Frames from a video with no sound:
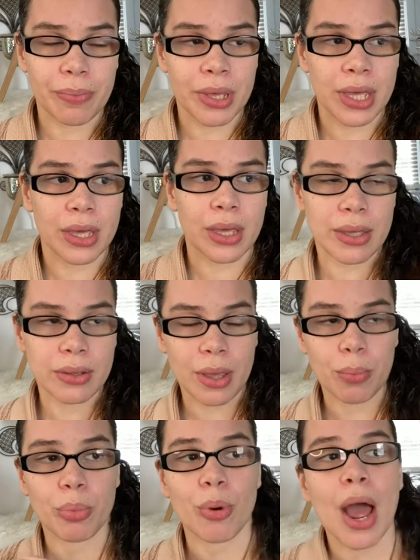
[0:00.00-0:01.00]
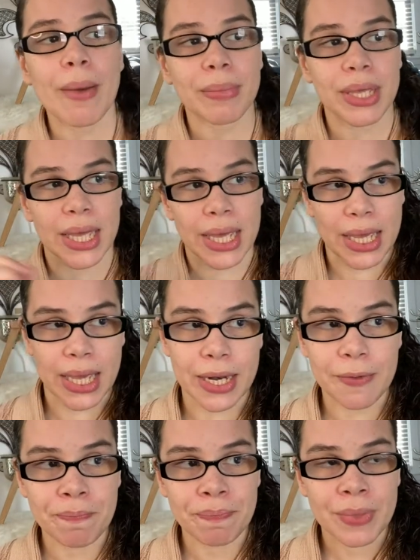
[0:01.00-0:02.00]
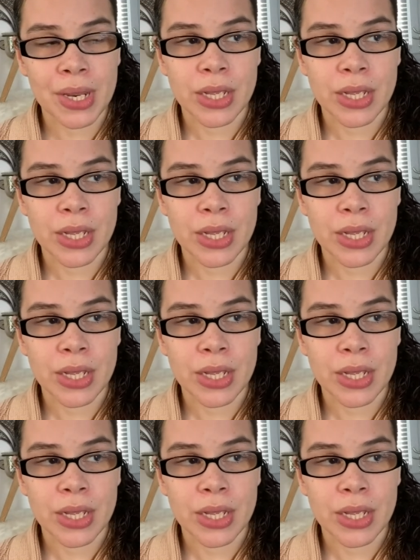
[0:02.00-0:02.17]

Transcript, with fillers: me. They brought me in